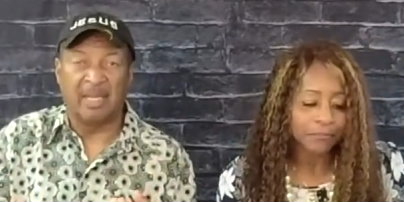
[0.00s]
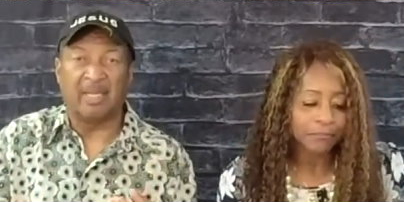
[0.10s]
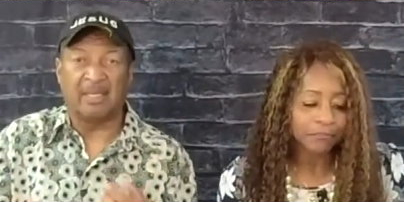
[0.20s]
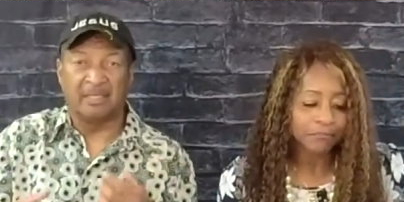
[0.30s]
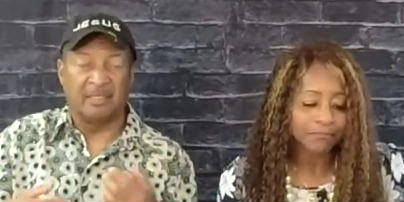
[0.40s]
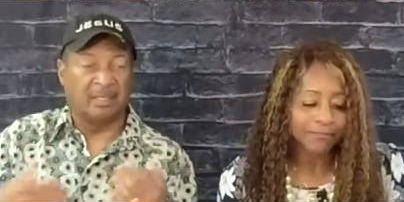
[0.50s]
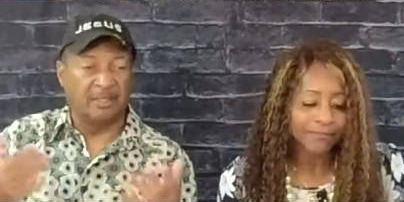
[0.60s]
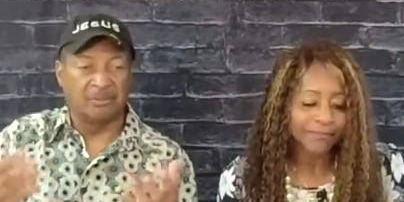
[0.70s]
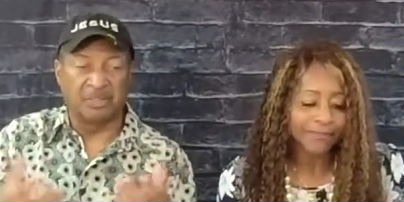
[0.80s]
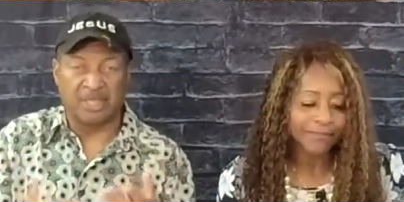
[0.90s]
Speaker 1: and,
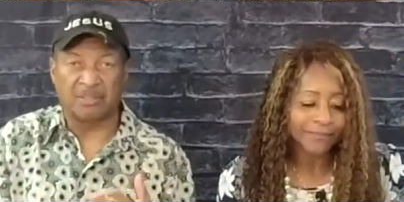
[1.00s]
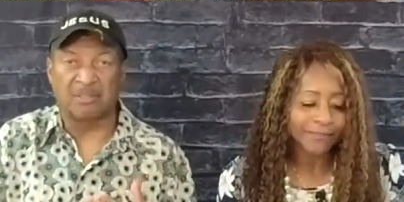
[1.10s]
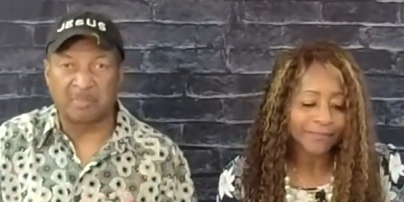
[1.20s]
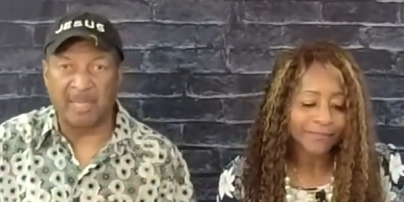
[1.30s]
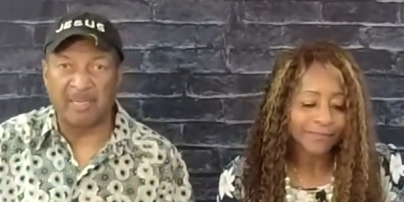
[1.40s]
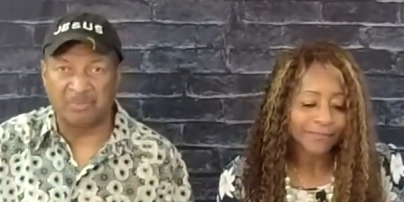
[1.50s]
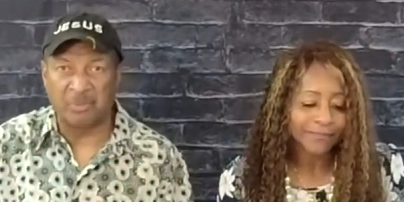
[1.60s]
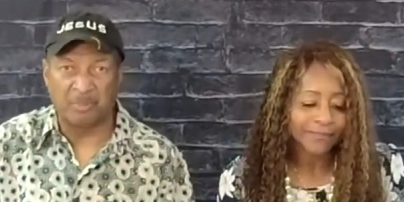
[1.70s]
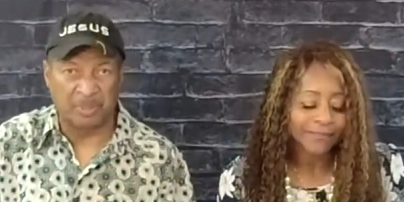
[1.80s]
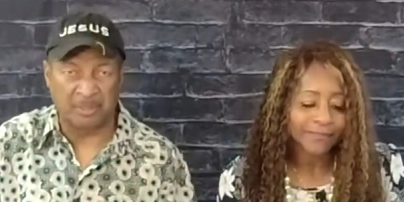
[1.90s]
you know, Jesus paid
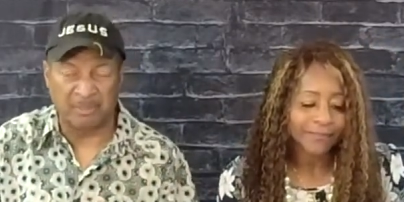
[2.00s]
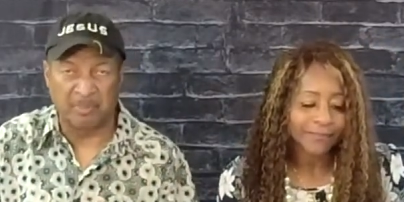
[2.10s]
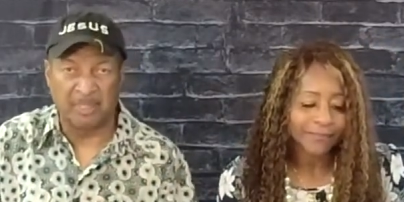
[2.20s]
for him with his